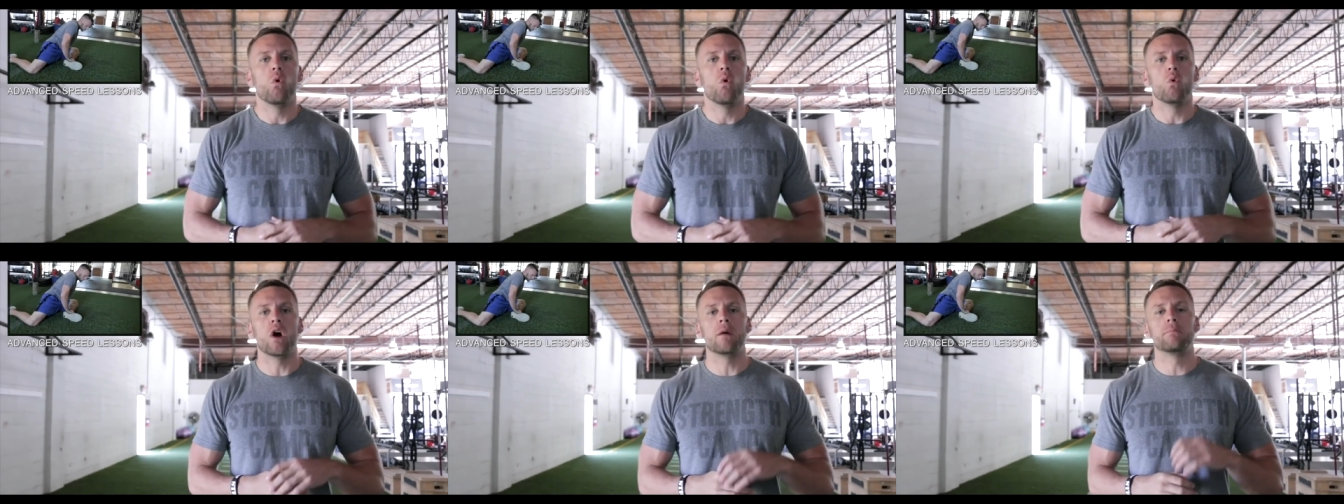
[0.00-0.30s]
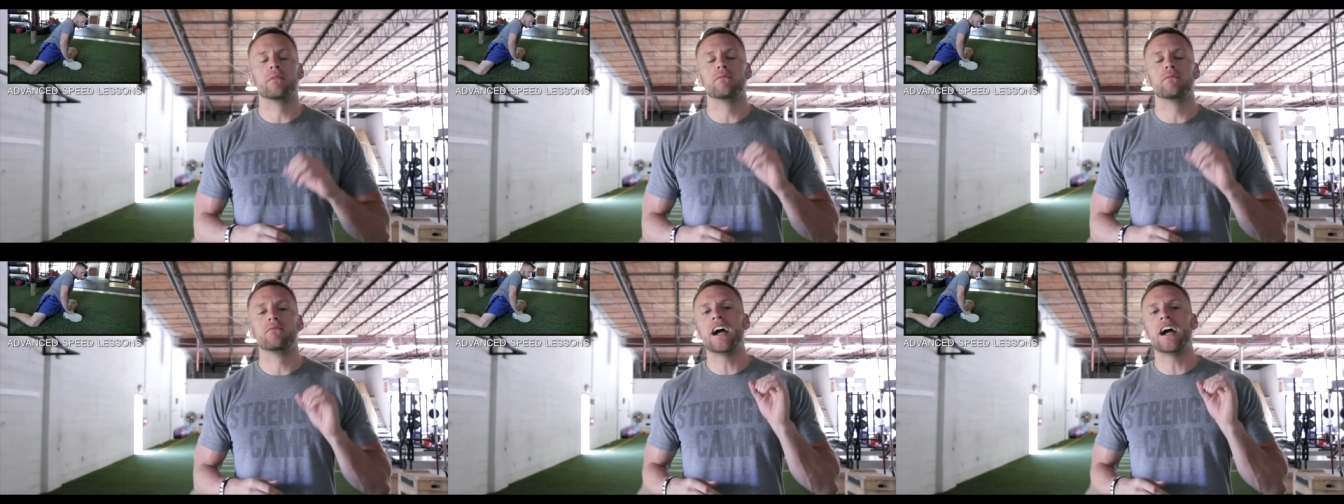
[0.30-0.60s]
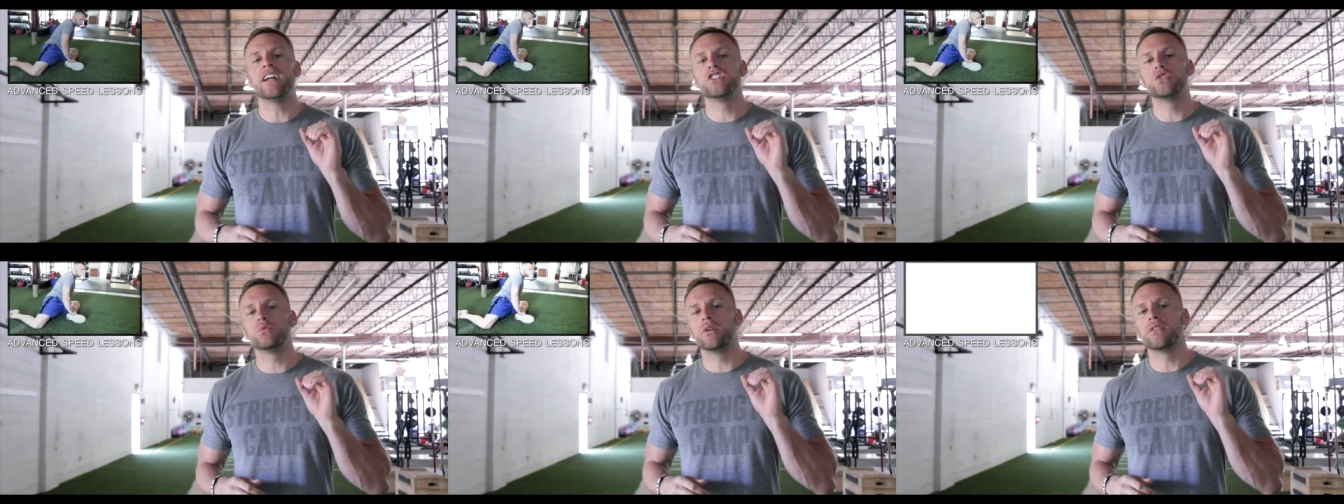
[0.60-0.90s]
where I
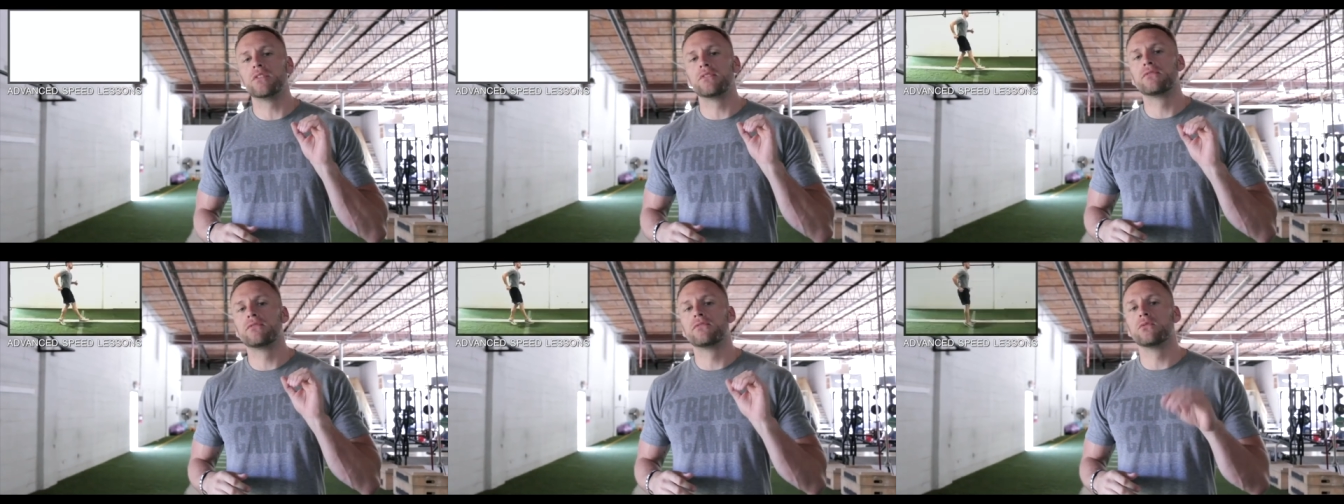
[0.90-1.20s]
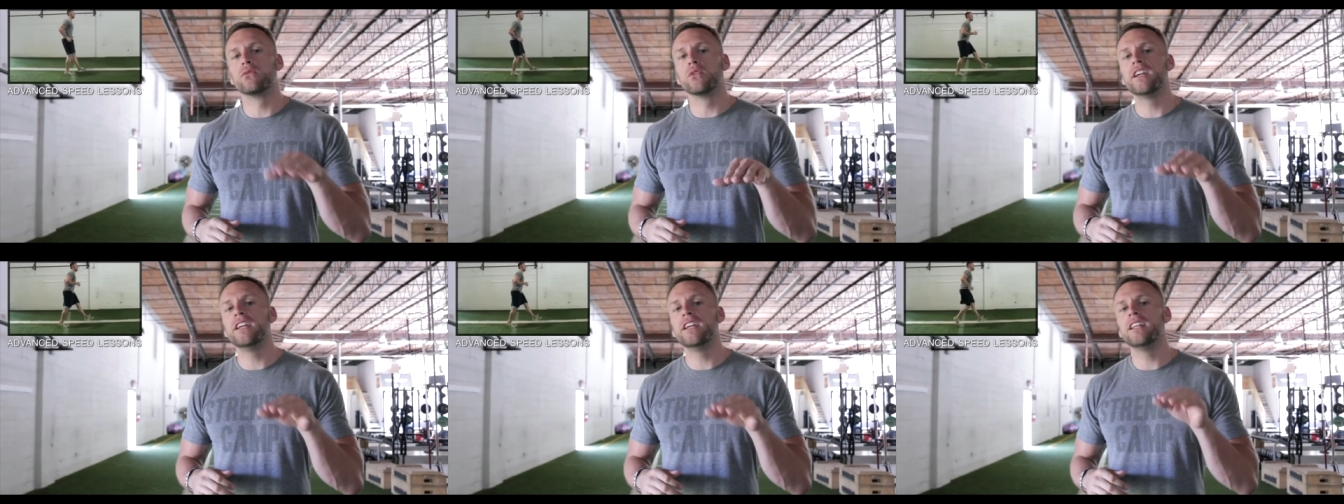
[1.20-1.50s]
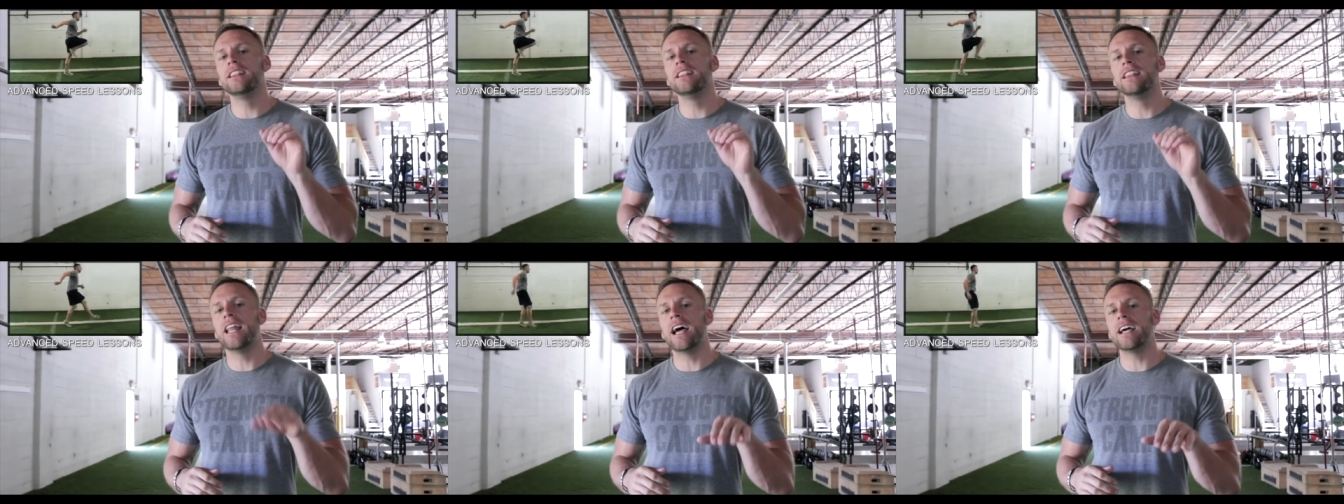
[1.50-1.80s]
provide you with
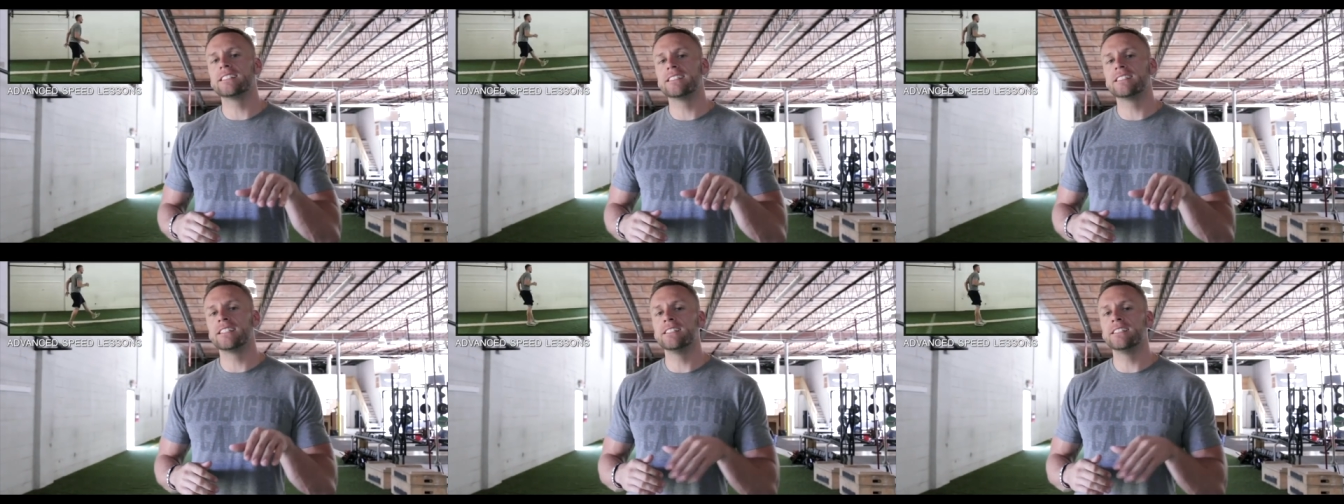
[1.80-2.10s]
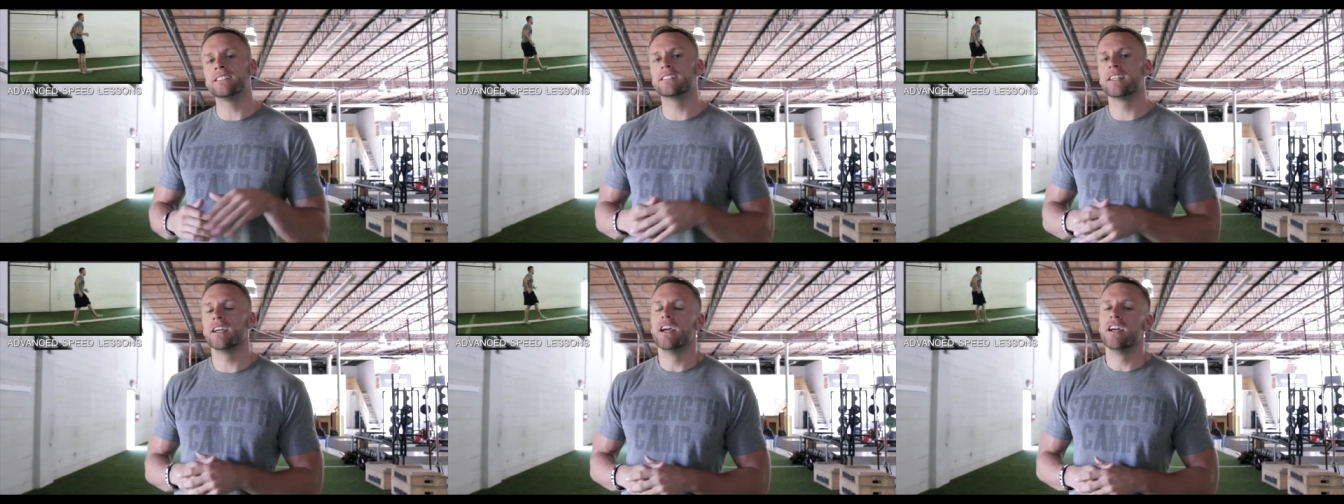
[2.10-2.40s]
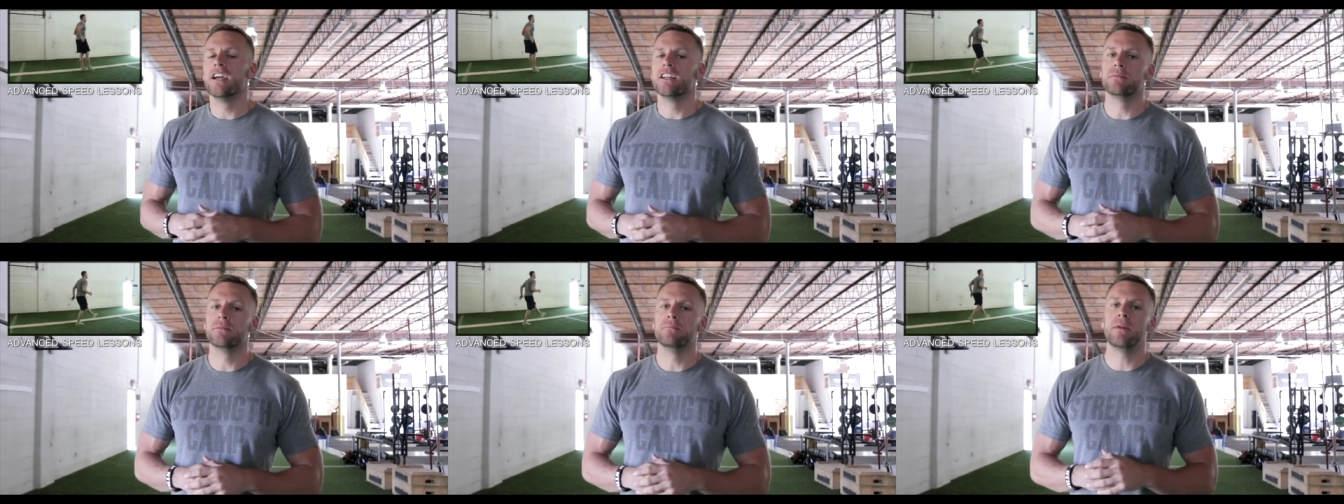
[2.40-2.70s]
free lessons
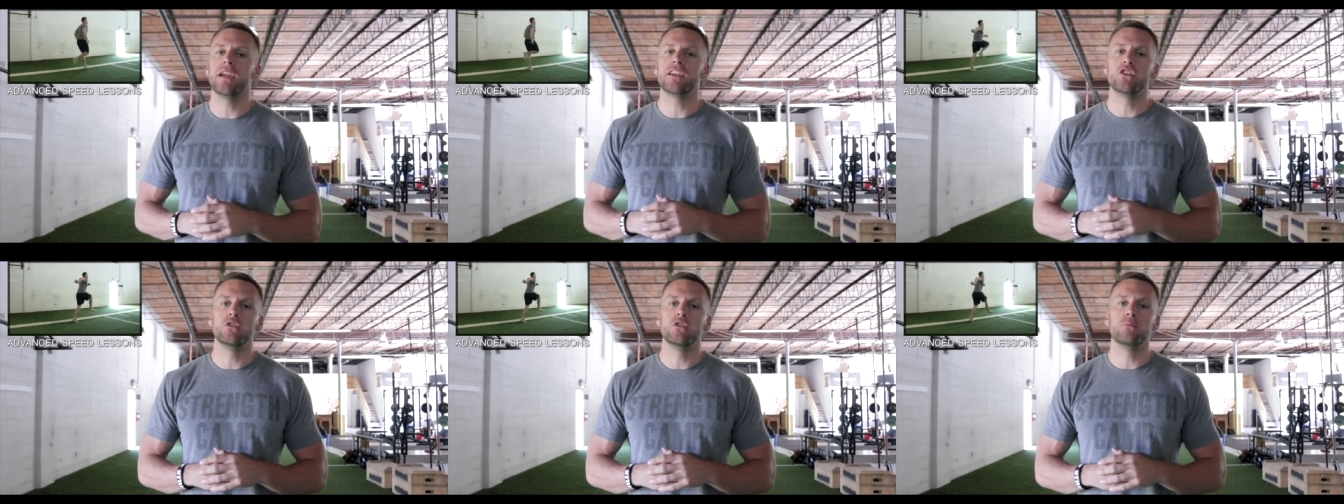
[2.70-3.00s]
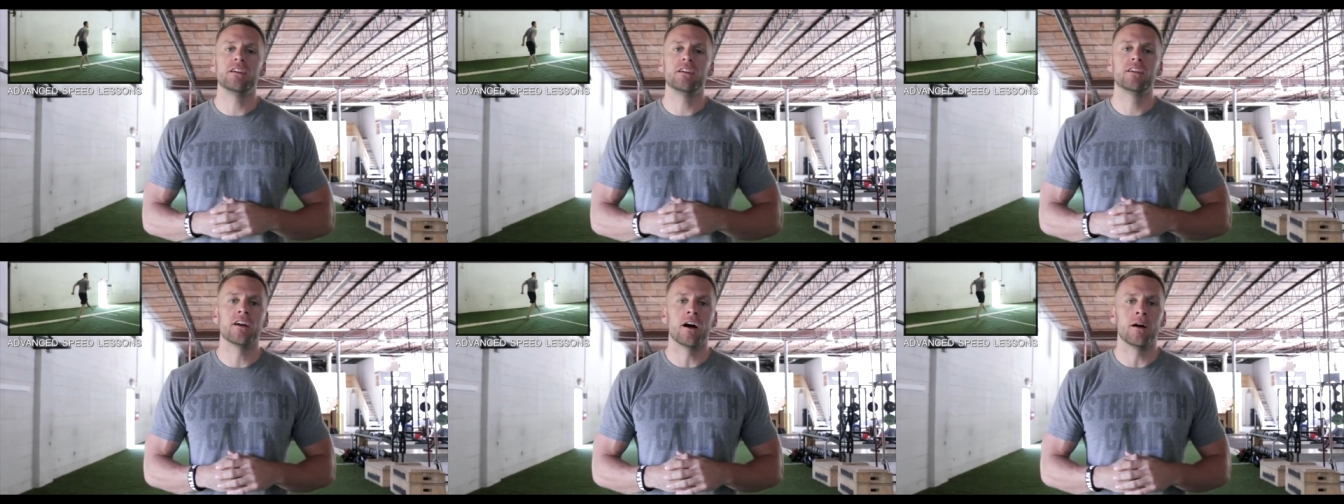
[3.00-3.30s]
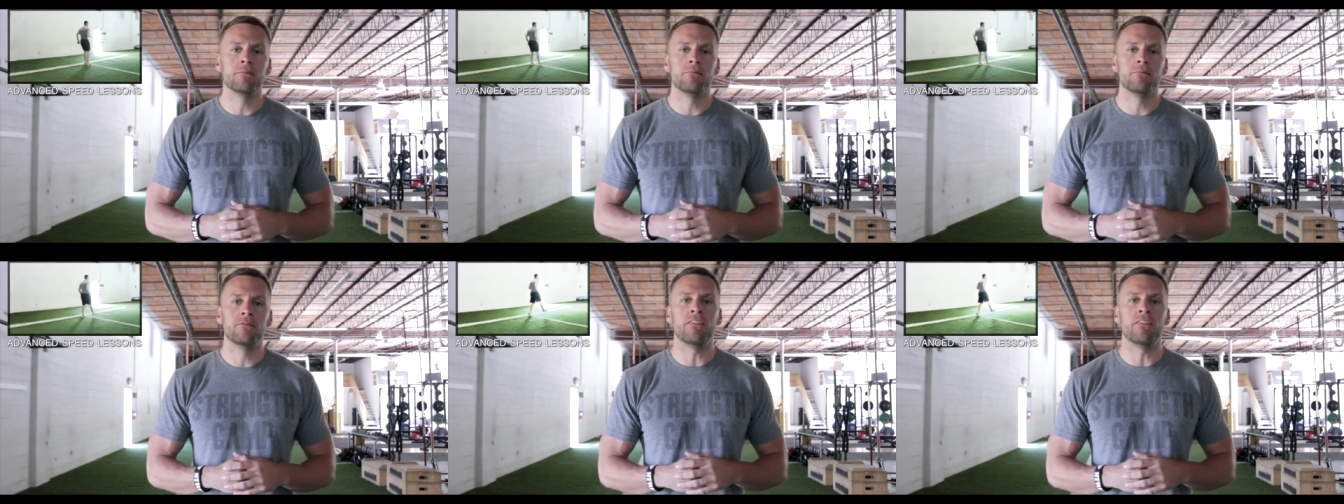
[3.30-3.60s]
to make you
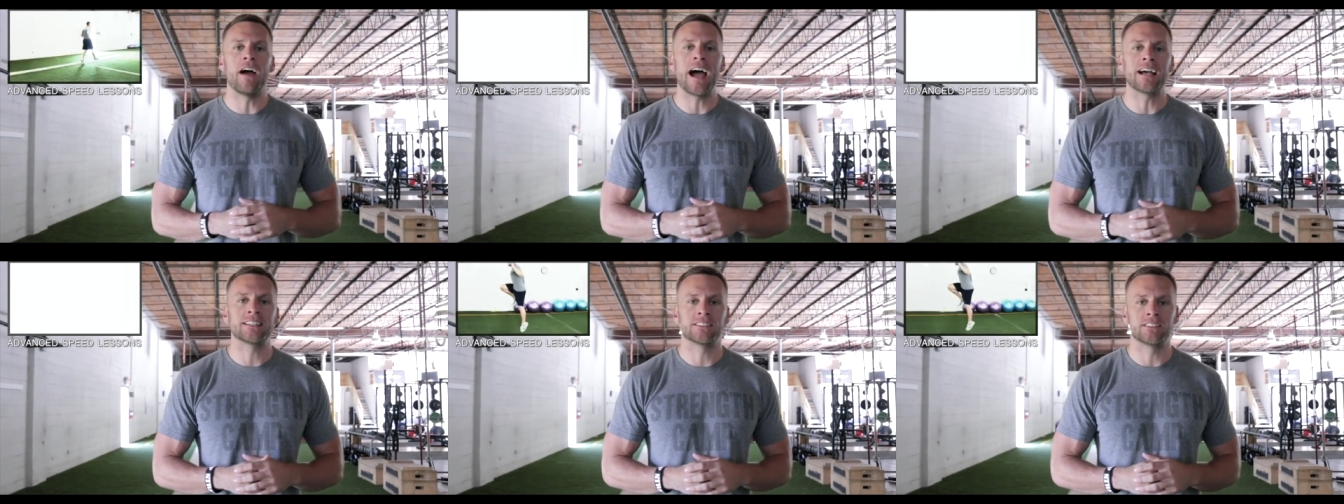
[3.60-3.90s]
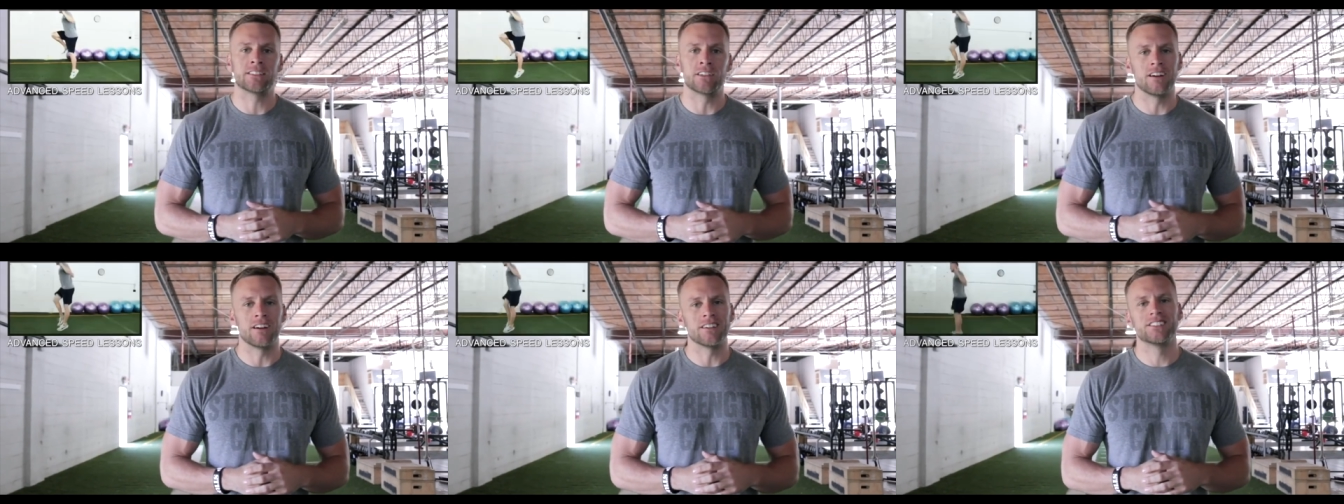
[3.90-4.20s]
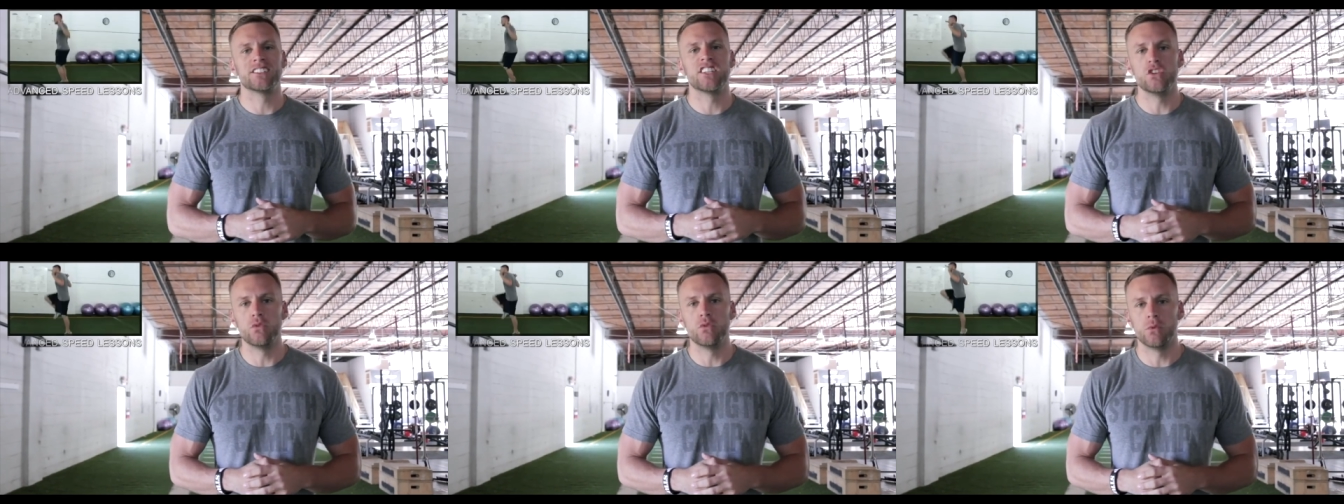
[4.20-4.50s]
become faster. I'll
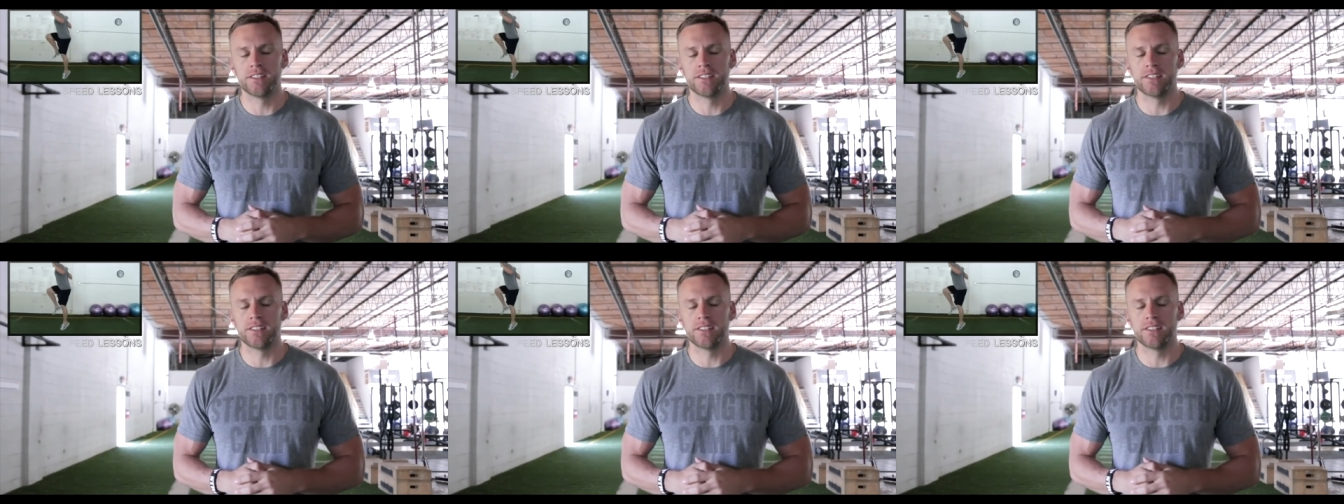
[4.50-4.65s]
see you